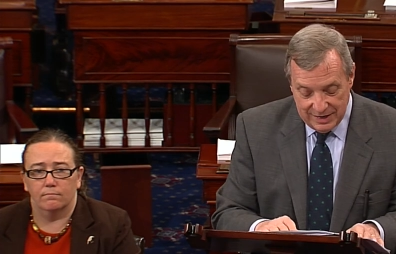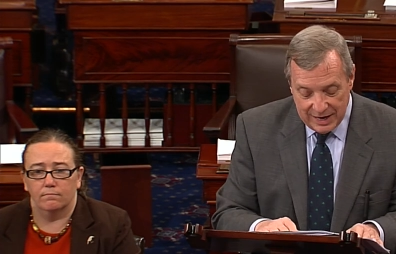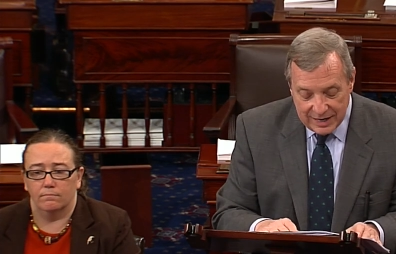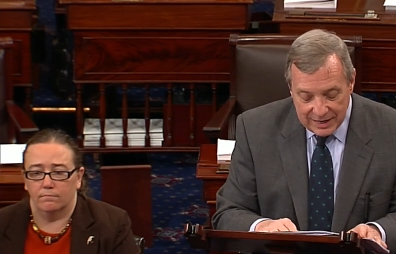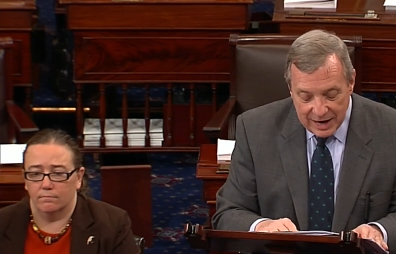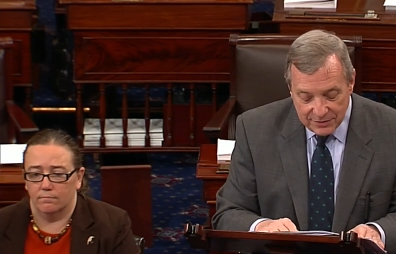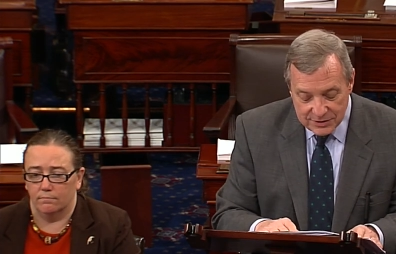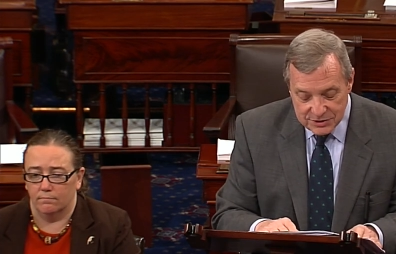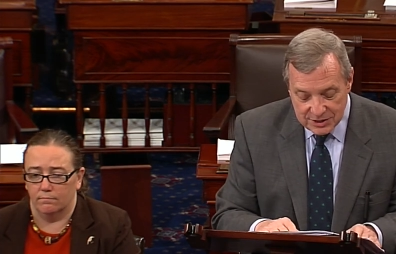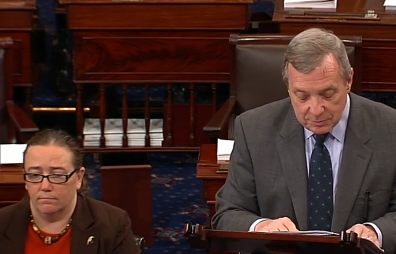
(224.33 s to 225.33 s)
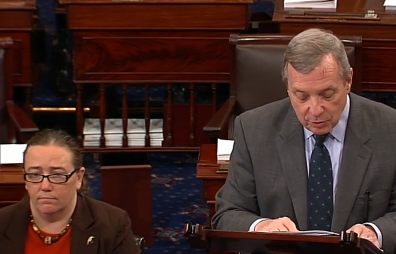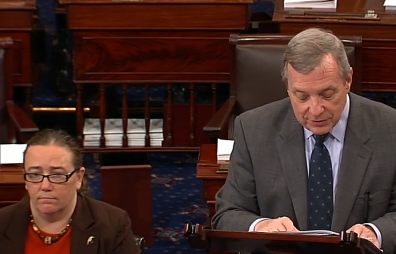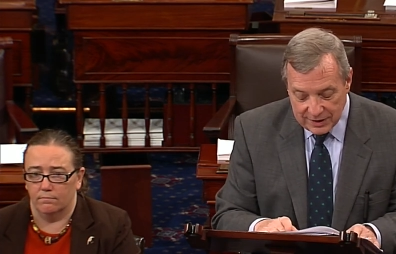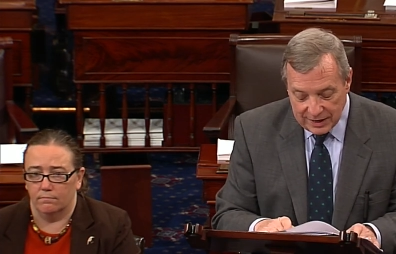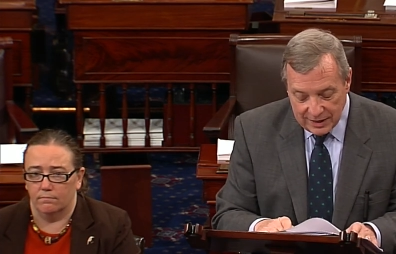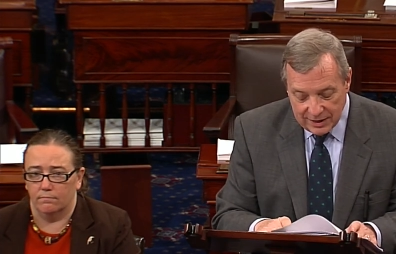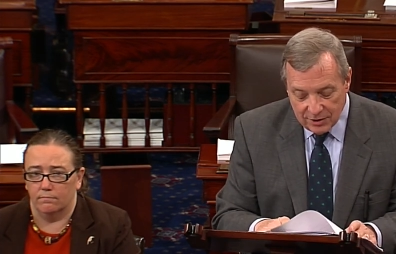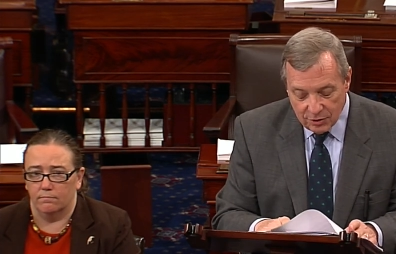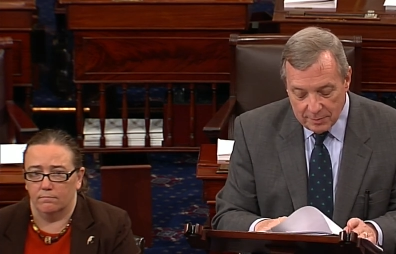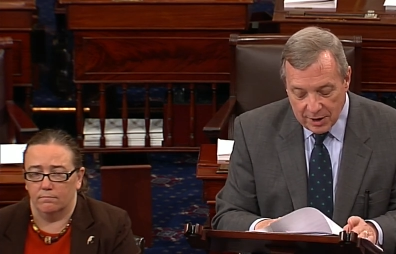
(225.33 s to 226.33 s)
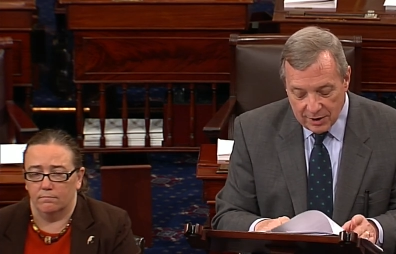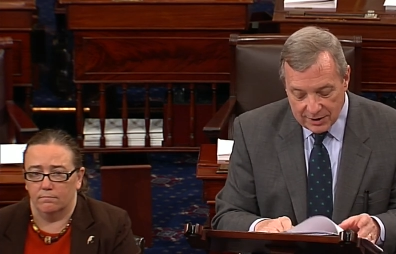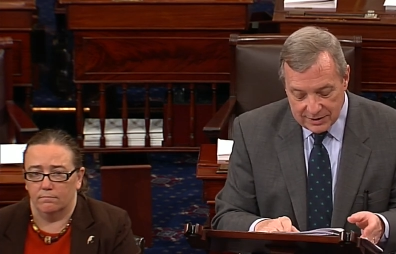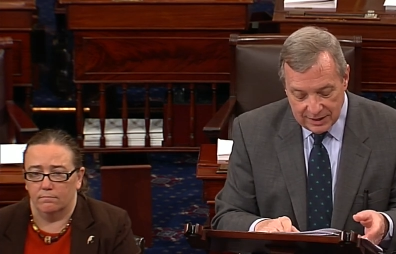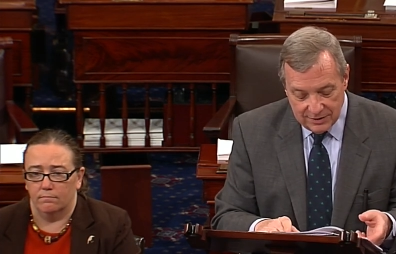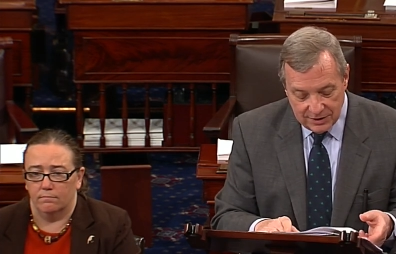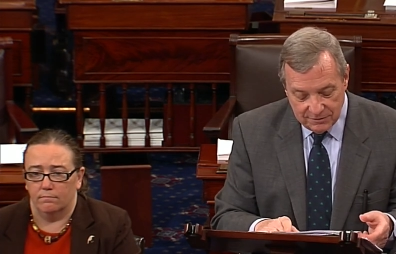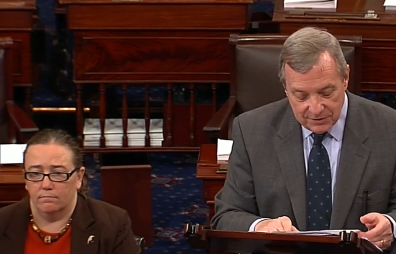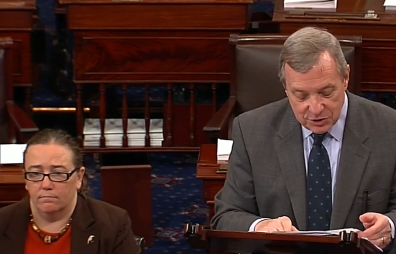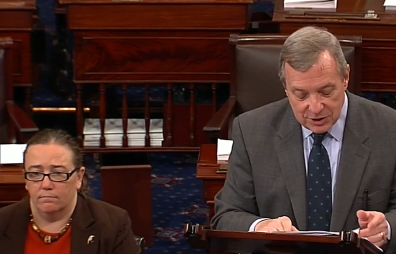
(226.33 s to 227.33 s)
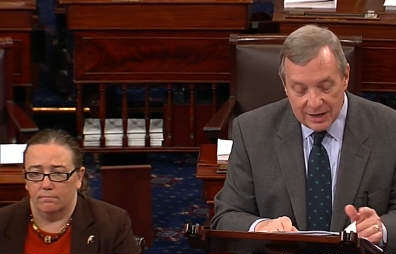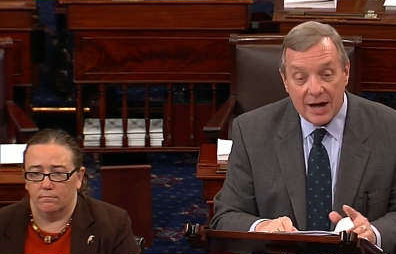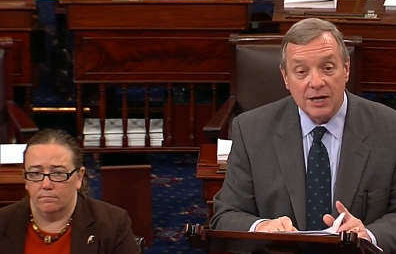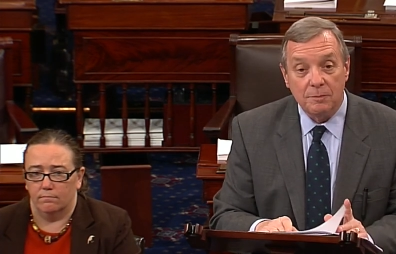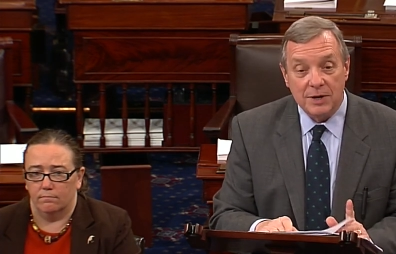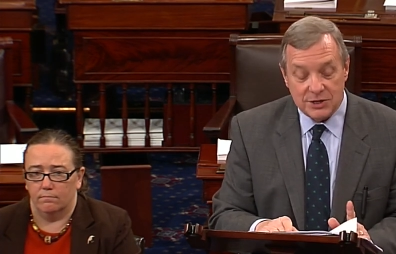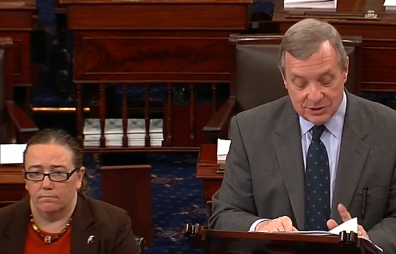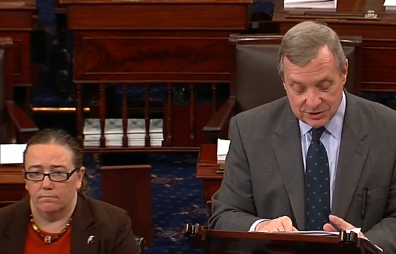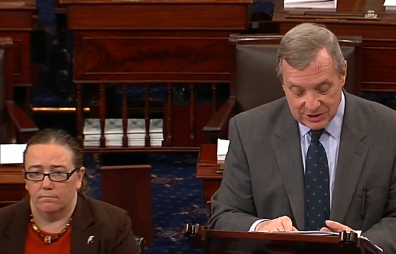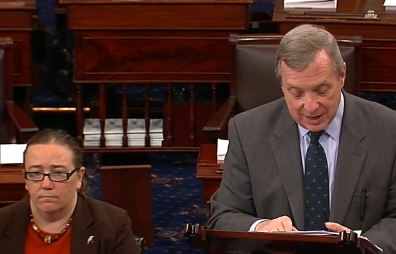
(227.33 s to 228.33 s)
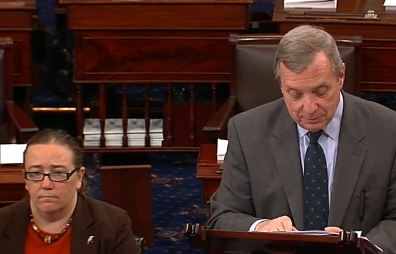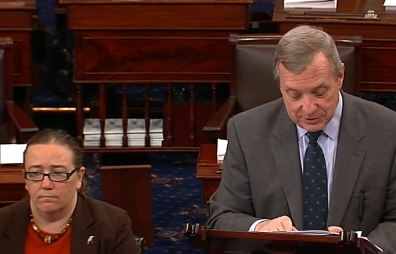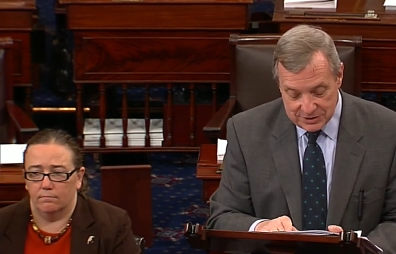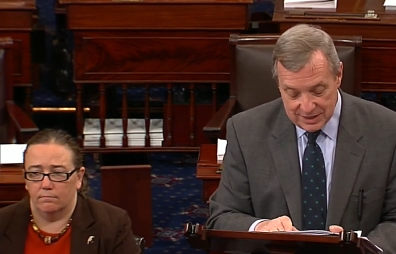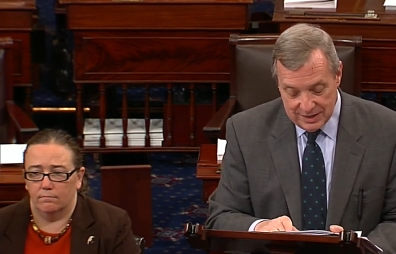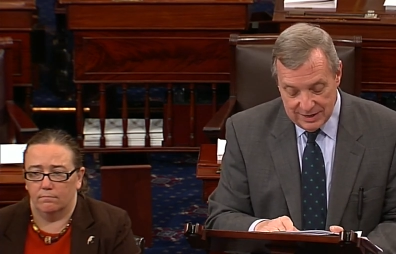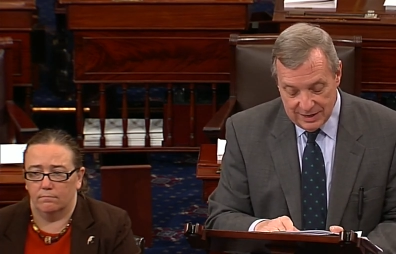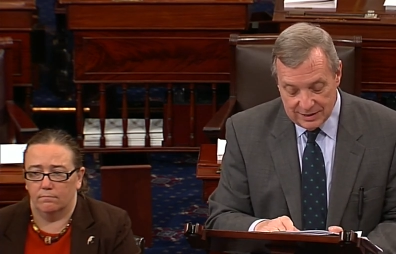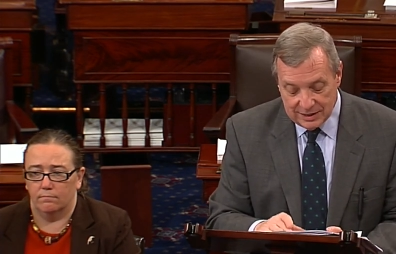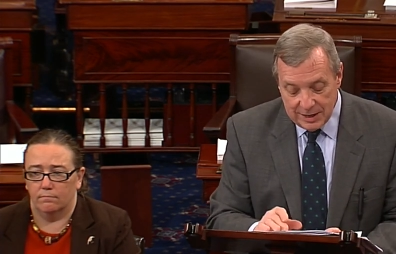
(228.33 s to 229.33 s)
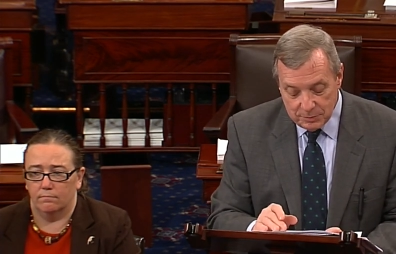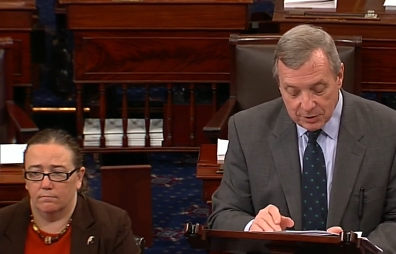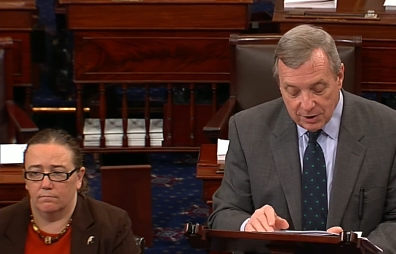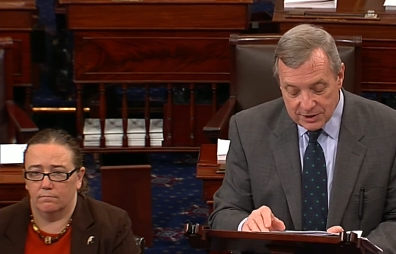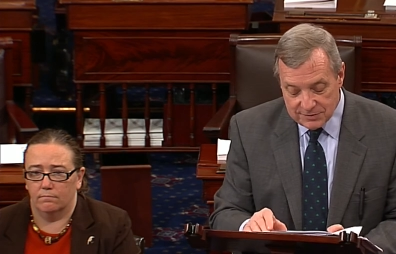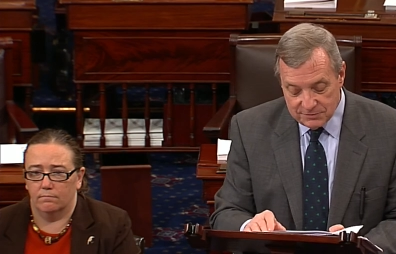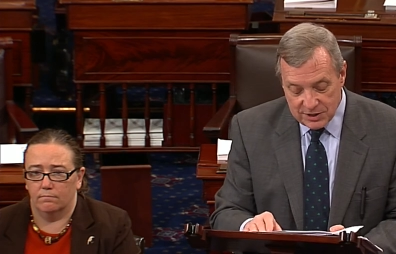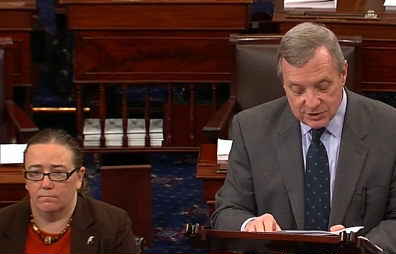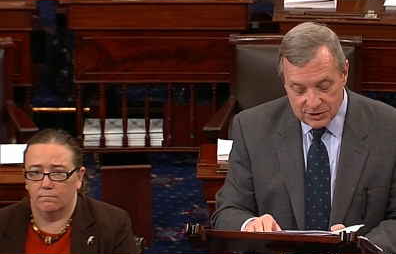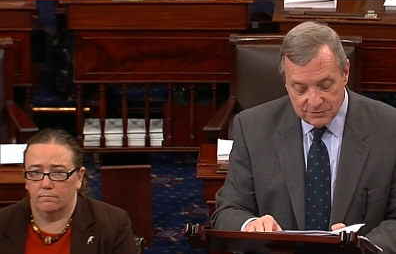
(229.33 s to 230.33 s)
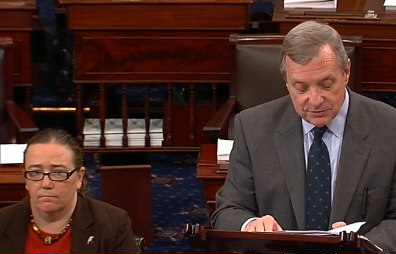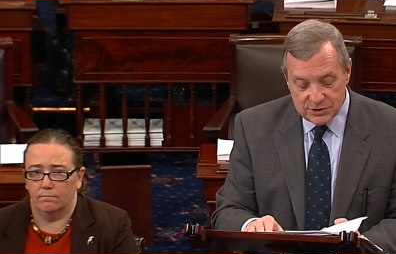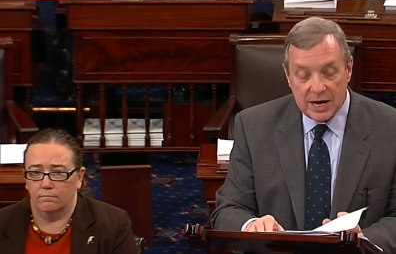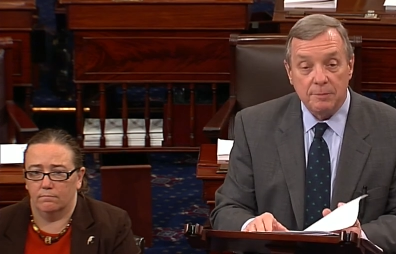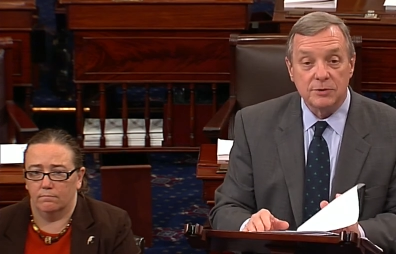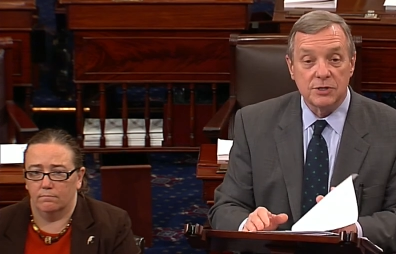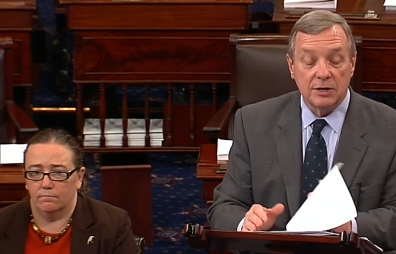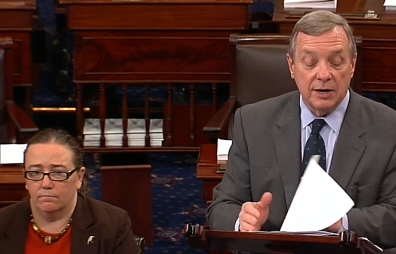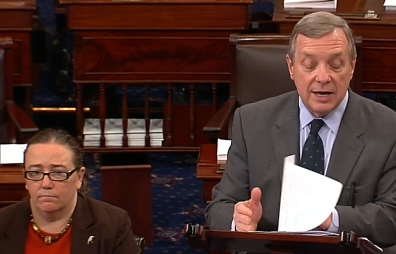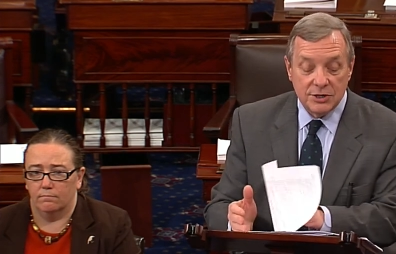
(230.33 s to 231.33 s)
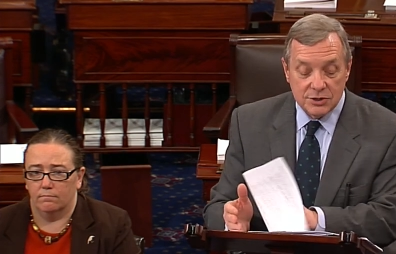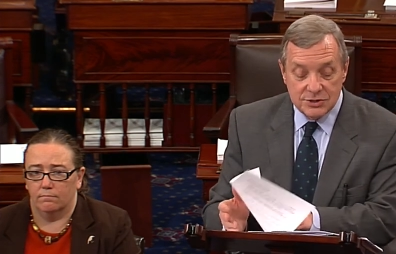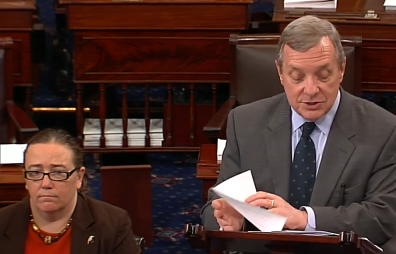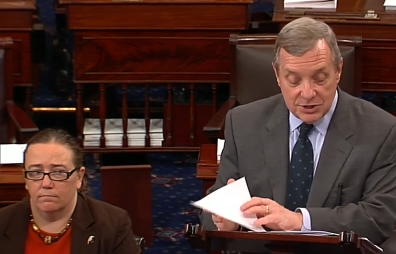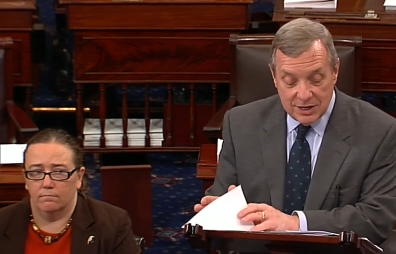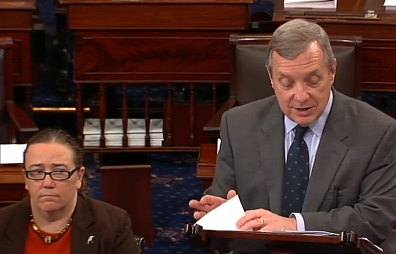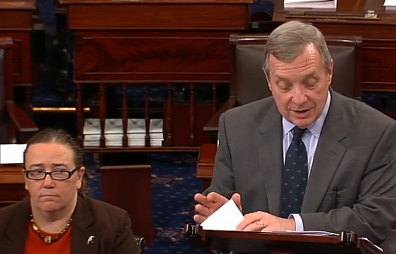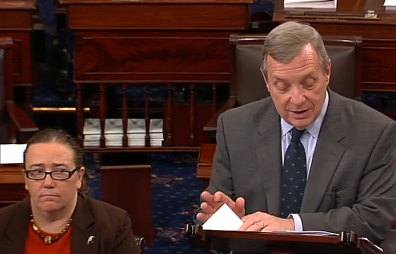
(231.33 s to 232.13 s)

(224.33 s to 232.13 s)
Speaker 1: Andy Athens did more than any other American to end the division and occupation of Cyprus and to keep the cause of justice for Cyprus on our nation's agenda.